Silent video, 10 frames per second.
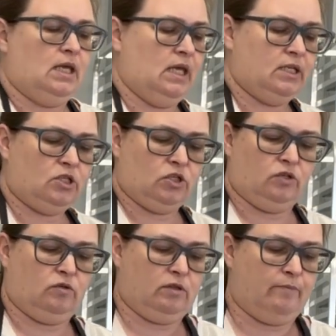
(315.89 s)

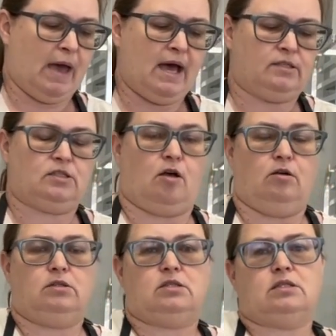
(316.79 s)
into the bath
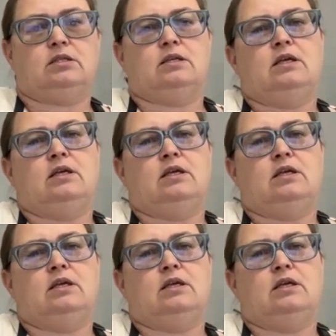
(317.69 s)
salts,